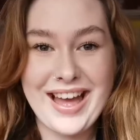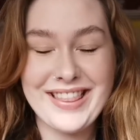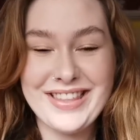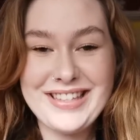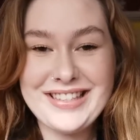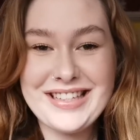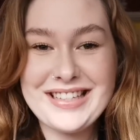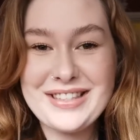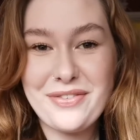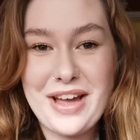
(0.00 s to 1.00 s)
And this
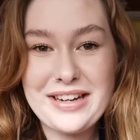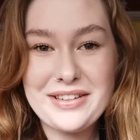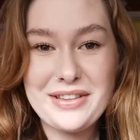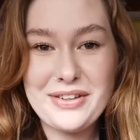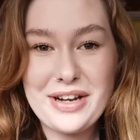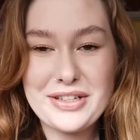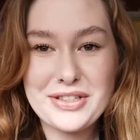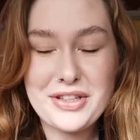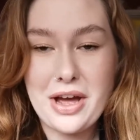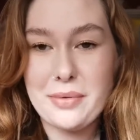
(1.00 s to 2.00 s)
is the final look. I
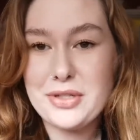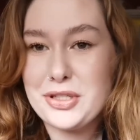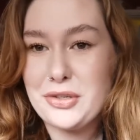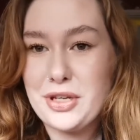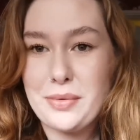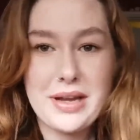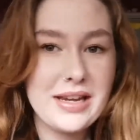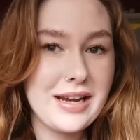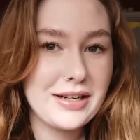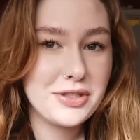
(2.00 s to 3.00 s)
just thought I would show you
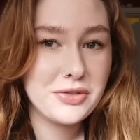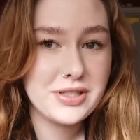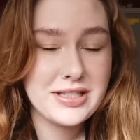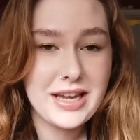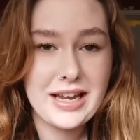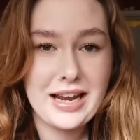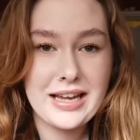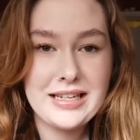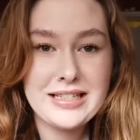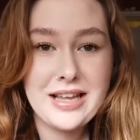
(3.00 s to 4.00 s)
it in natural
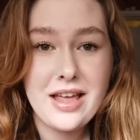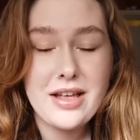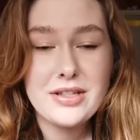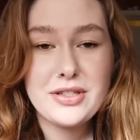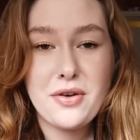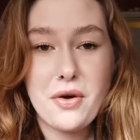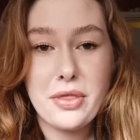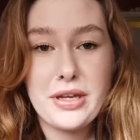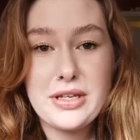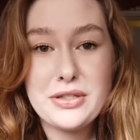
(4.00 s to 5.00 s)
daylight. So
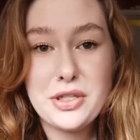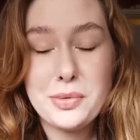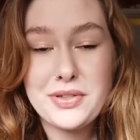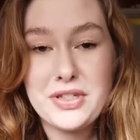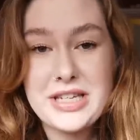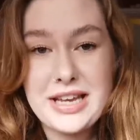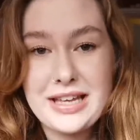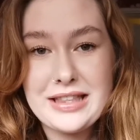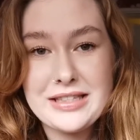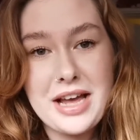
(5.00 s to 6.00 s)
thank you so much for
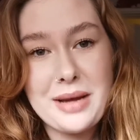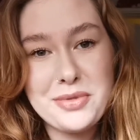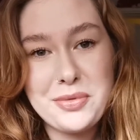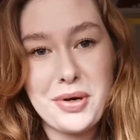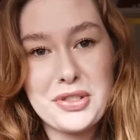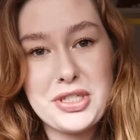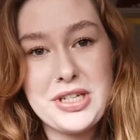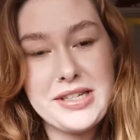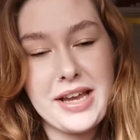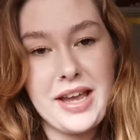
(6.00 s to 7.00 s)
taking the time to watch
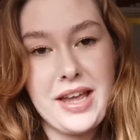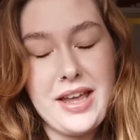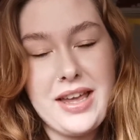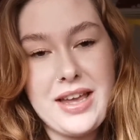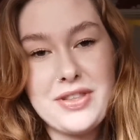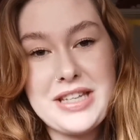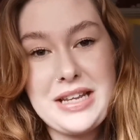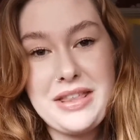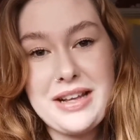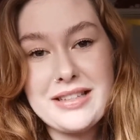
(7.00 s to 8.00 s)
today. If there's
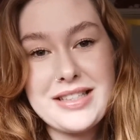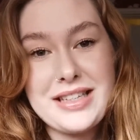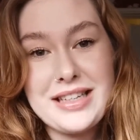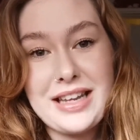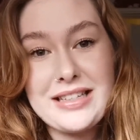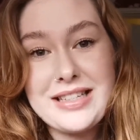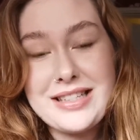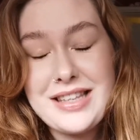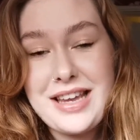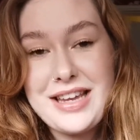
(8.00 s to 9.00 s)
anything else that you'd like to
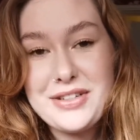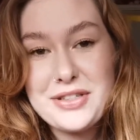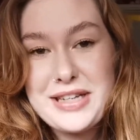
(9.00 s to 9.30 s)
see,